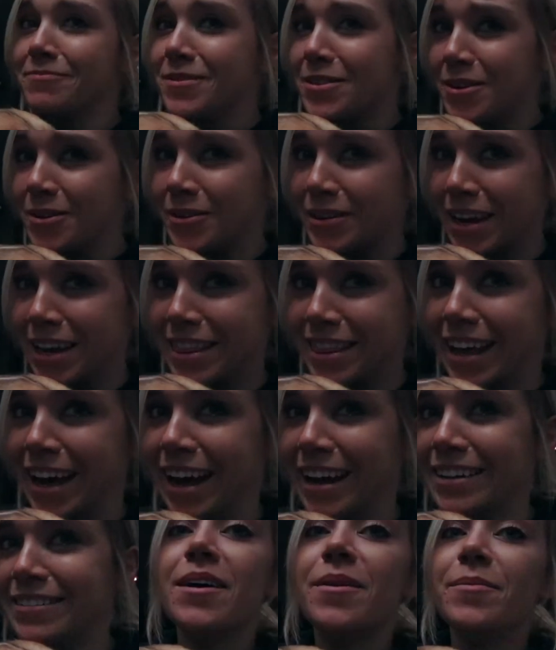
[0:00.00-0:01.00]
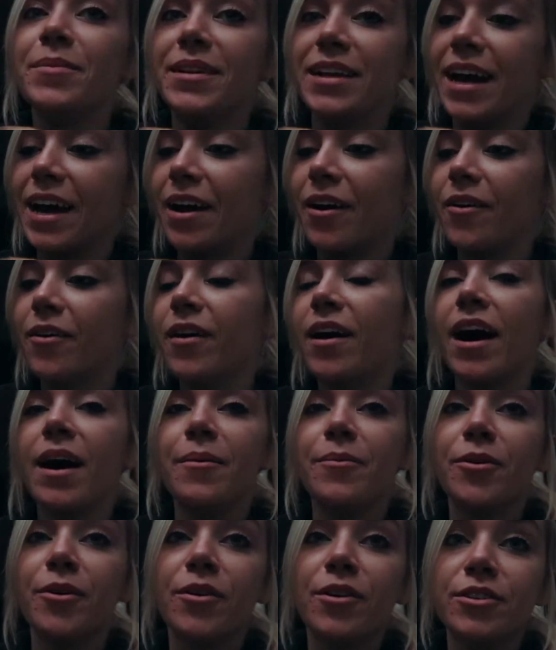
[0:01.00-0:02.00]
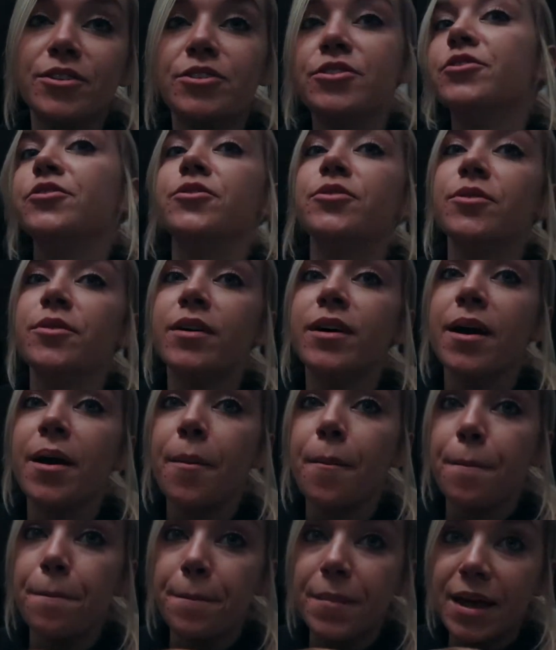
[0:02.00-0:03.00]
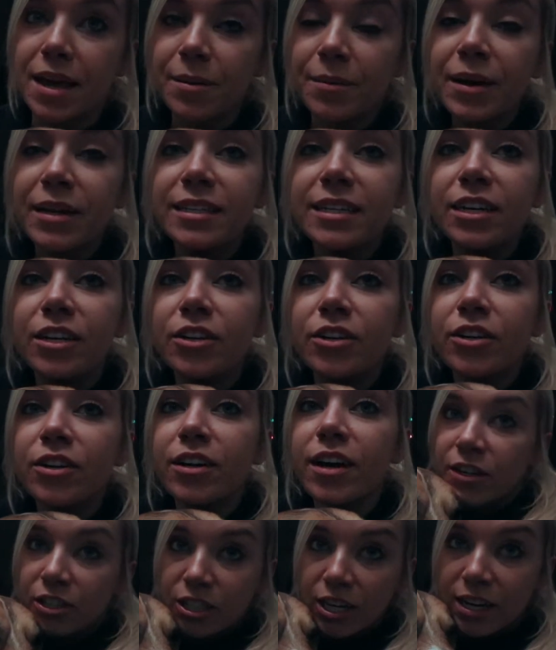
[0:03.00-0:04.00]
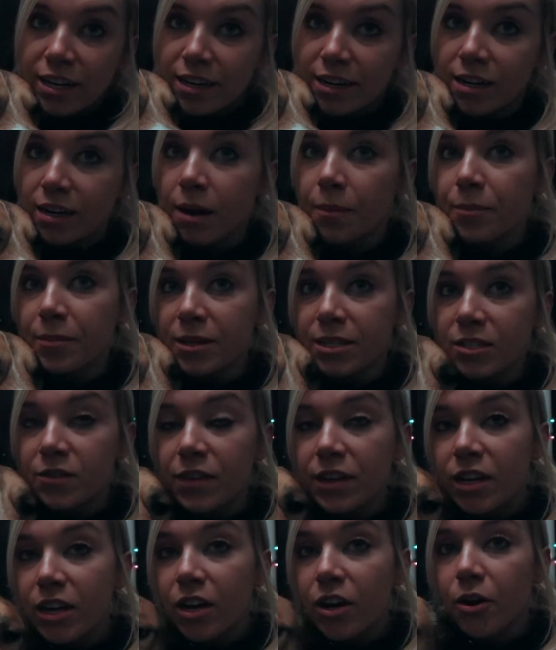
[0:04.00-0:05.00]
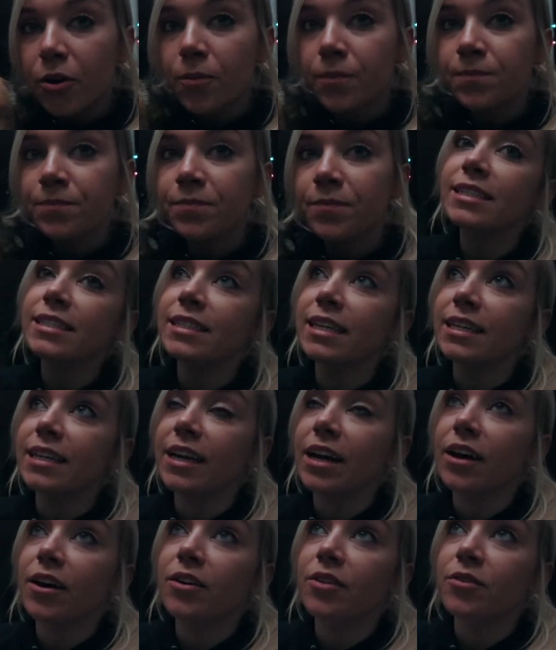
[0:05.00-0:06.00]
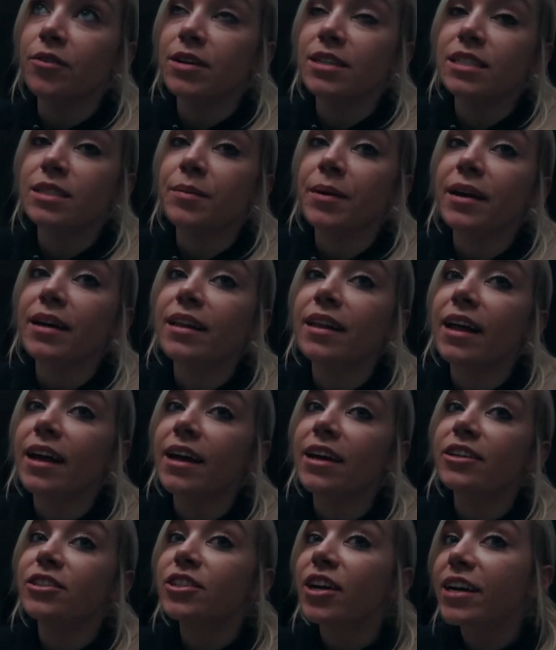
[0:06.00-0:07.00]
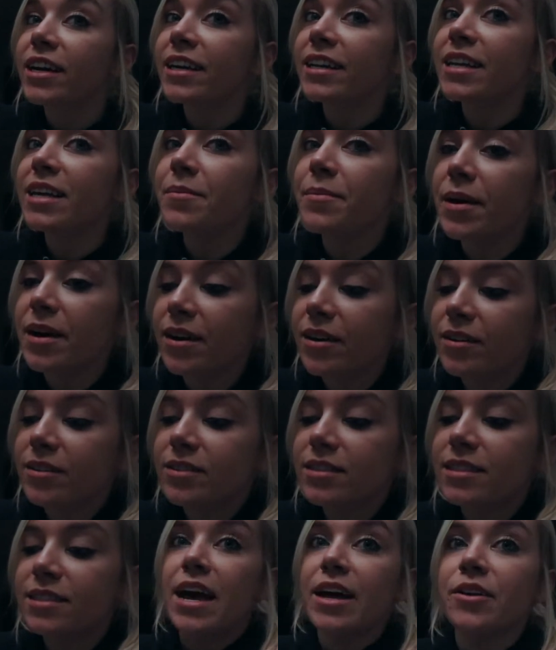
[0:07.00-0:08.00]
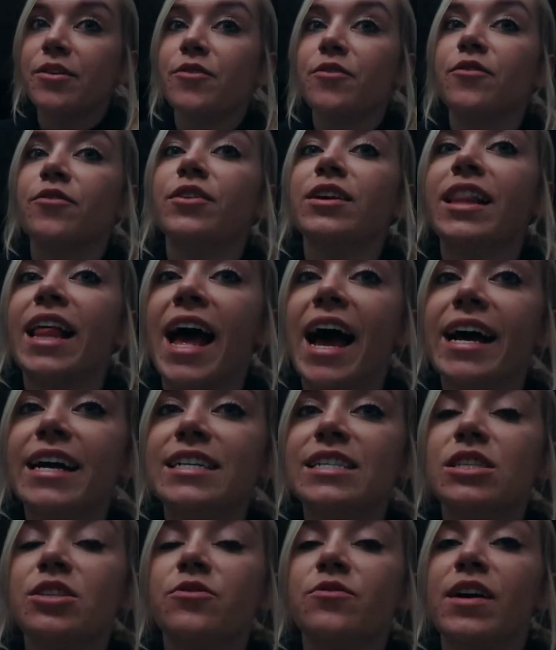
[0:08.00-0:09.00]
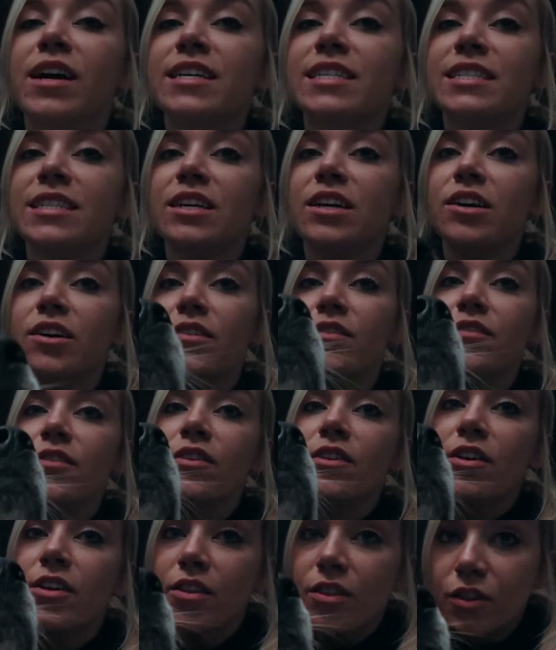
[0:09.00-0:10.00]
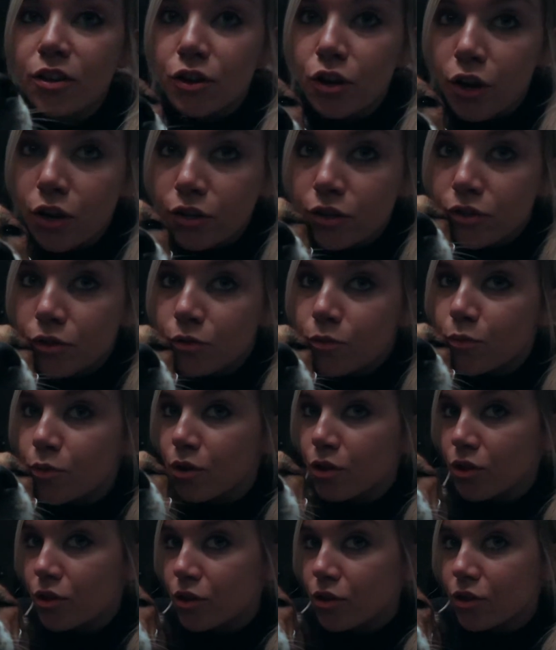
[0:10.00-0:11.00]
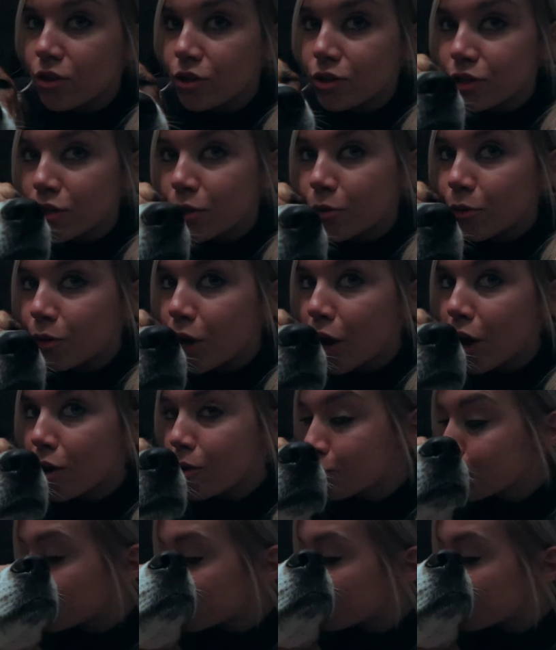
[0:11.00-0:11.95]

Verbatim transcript: You don't get that. But now I'm going to make my dinner, finish editing up this video, send out the rest of my client check-in emails, and relax the rest of the night with this little guy.